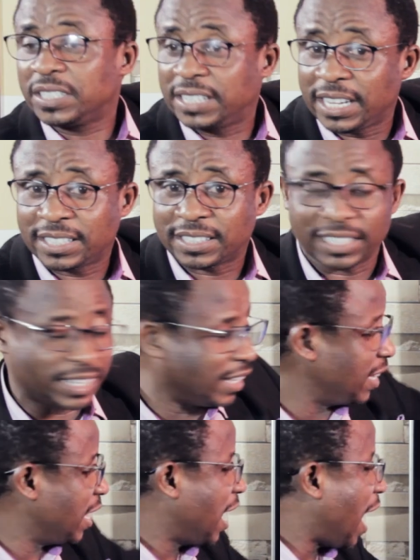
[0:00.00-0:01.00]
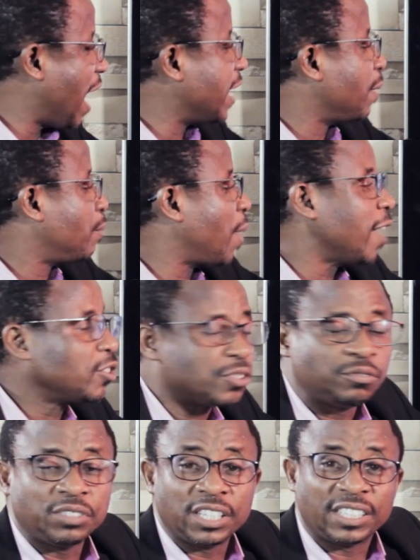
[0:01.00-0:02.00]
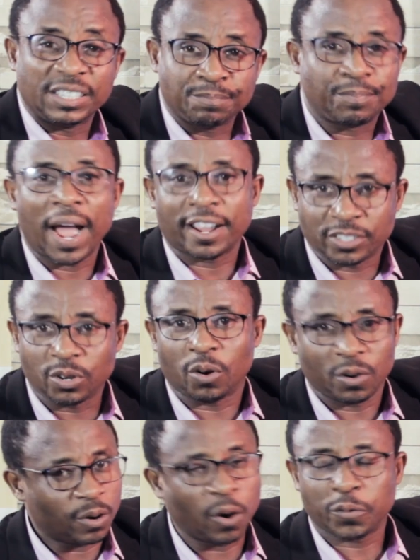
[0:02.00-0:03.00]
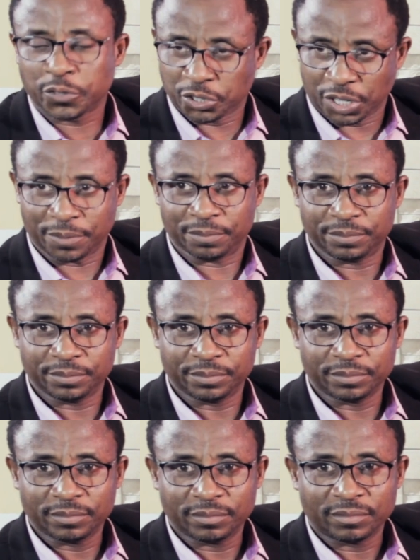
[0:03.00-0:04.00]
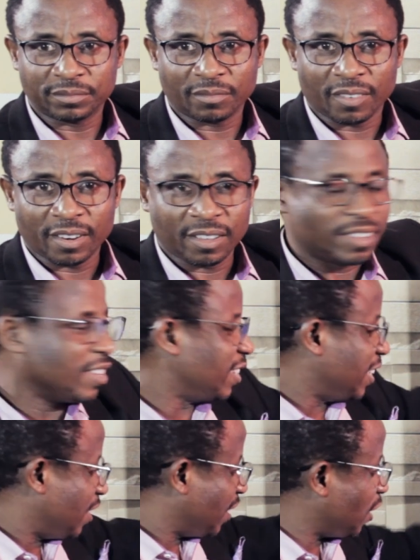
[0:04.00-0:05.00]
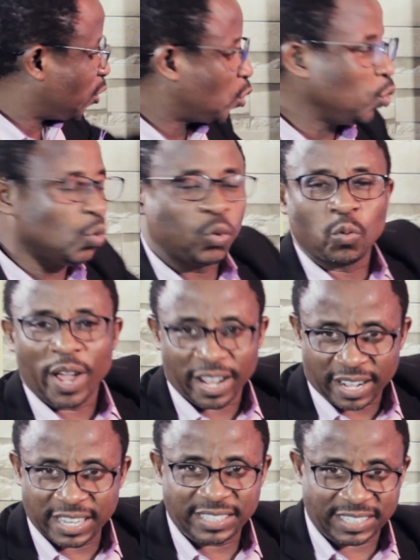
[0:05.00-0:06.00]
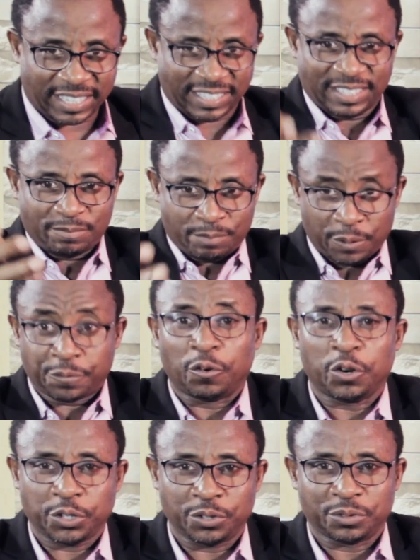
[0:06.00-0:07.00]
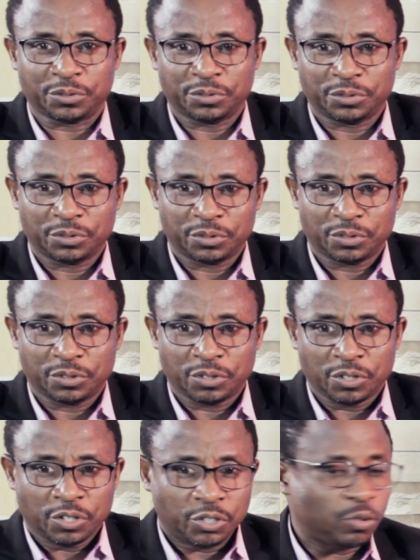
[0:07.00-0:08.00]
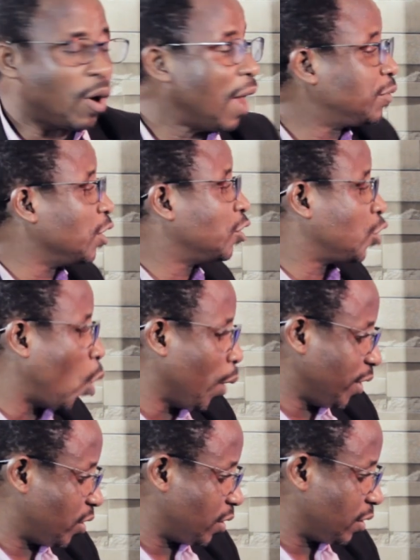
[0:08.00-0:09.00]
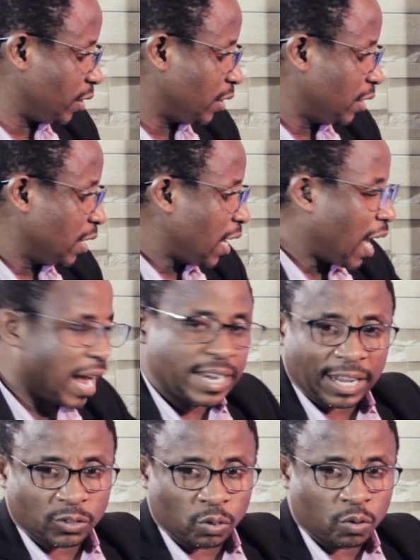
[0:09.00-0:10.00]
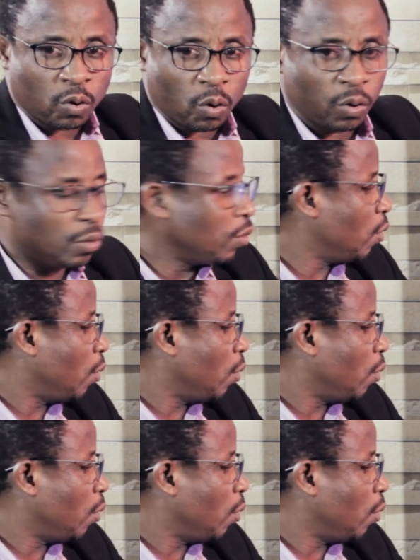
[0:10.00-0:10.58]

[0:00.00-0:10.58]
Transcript: his destiny, and he passed through the back door of shame. The two were written before you. You have the choice, either to go